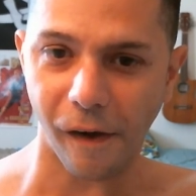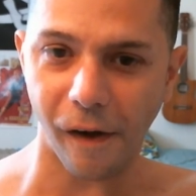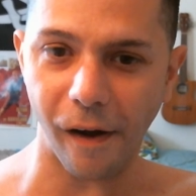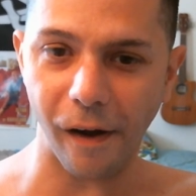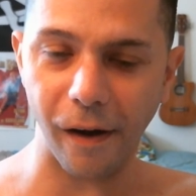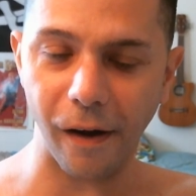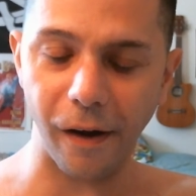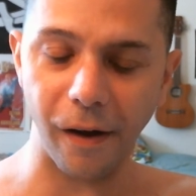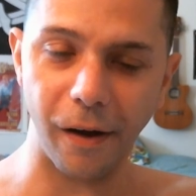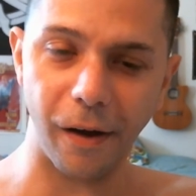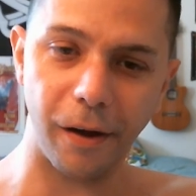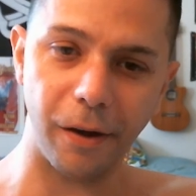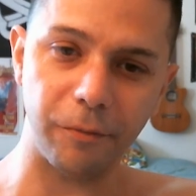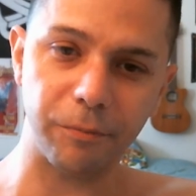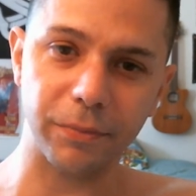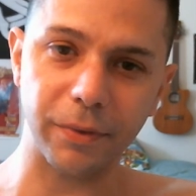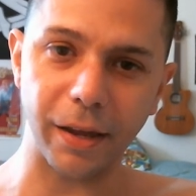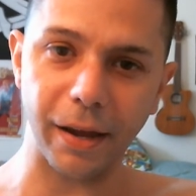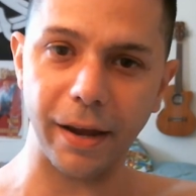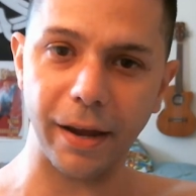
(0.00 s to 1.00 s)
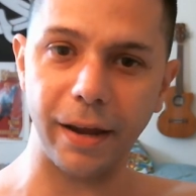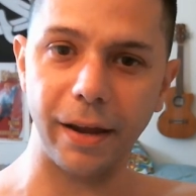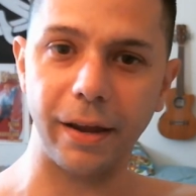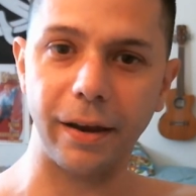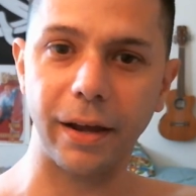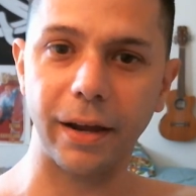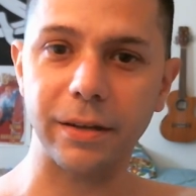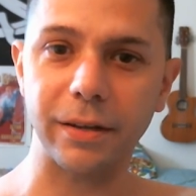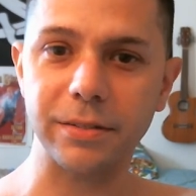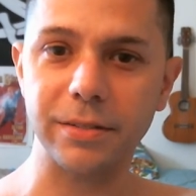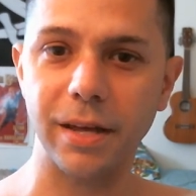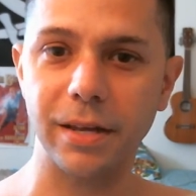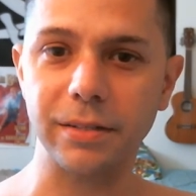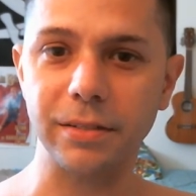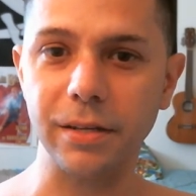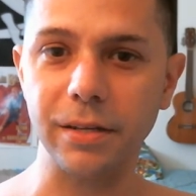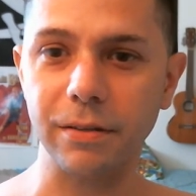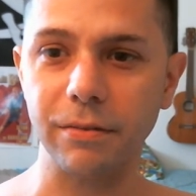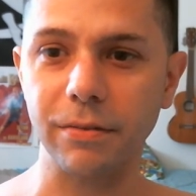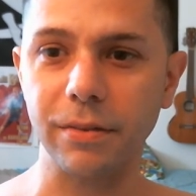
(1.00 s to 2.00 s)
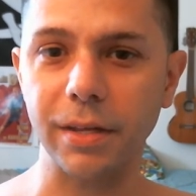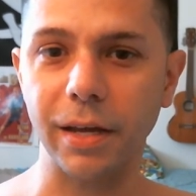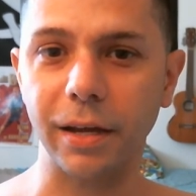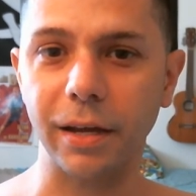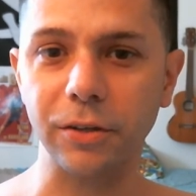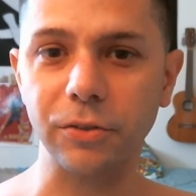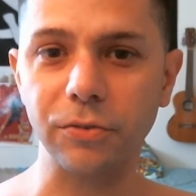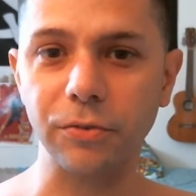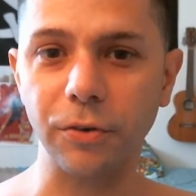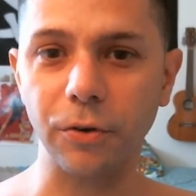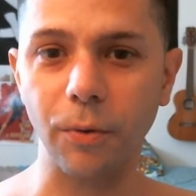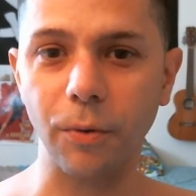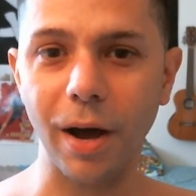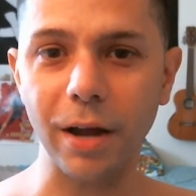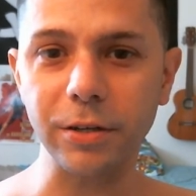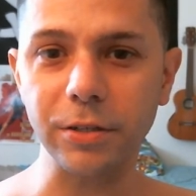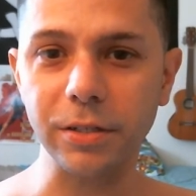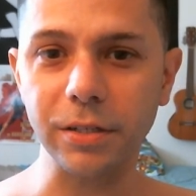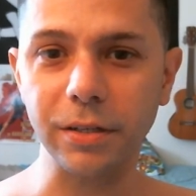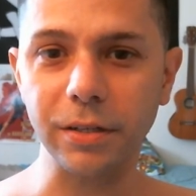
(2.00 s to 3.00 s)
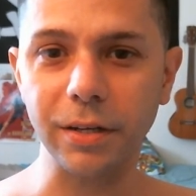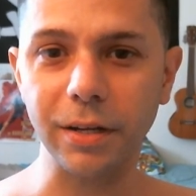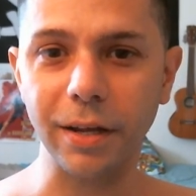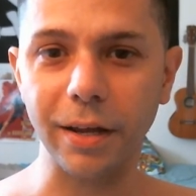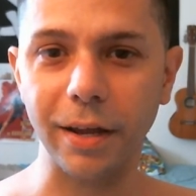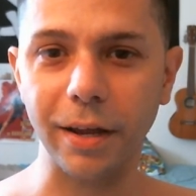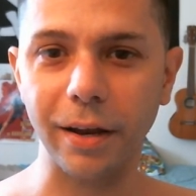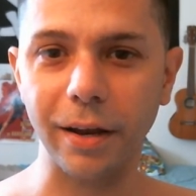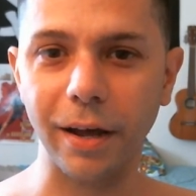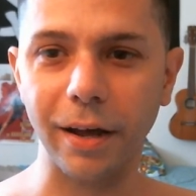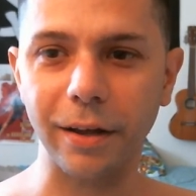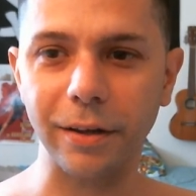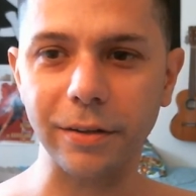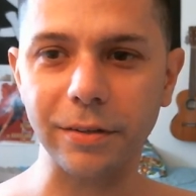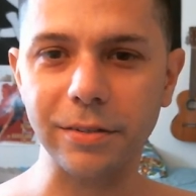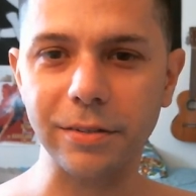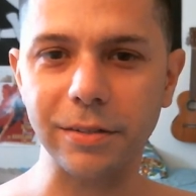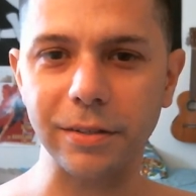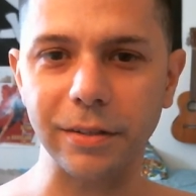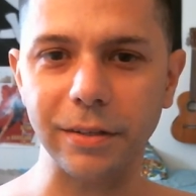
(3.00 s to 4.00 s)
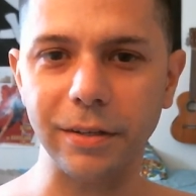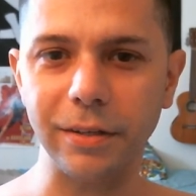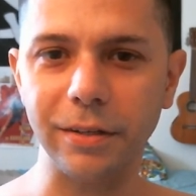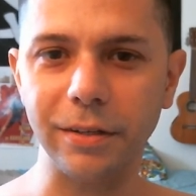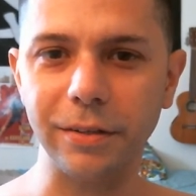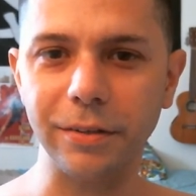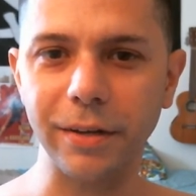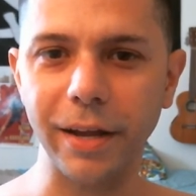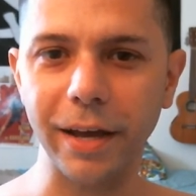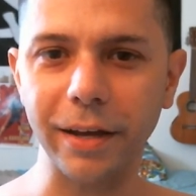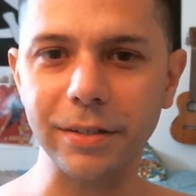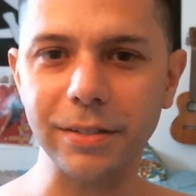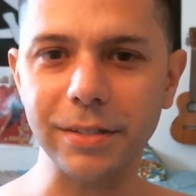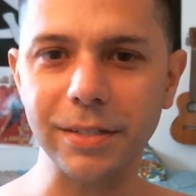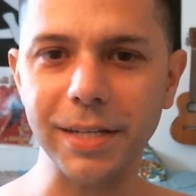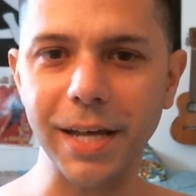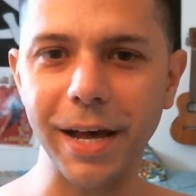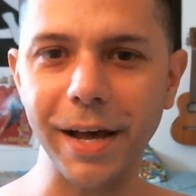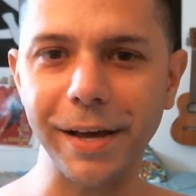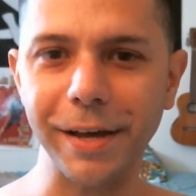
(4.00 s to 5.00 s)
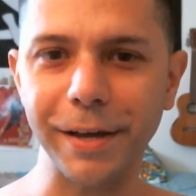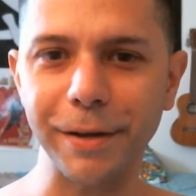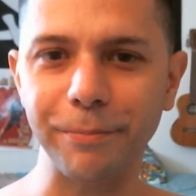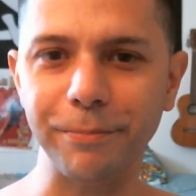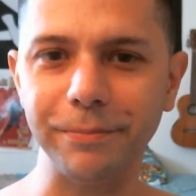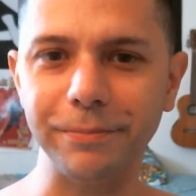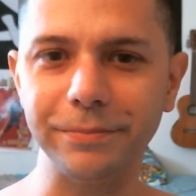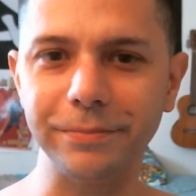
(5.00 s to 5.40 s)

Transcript: Um, and I guess that's it. Thanks for watching, and I'll see you next time.